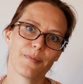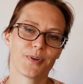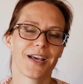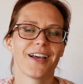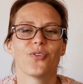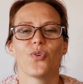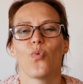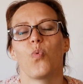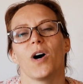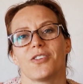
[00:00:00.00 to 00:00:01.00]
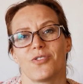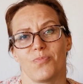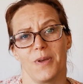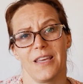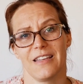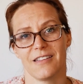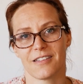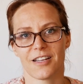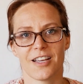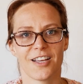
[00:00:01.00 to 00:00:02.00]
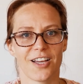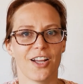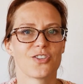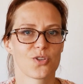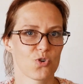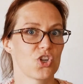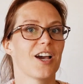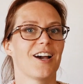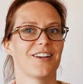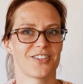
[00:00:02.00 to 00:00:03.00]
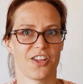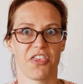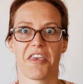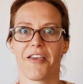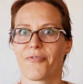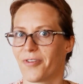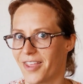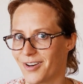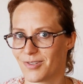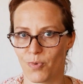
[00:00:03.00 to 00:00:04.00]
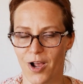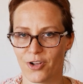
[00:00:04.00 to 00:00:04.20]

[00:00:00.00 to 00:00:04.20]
but I don't know what to paint. And so she has a thing for that as well.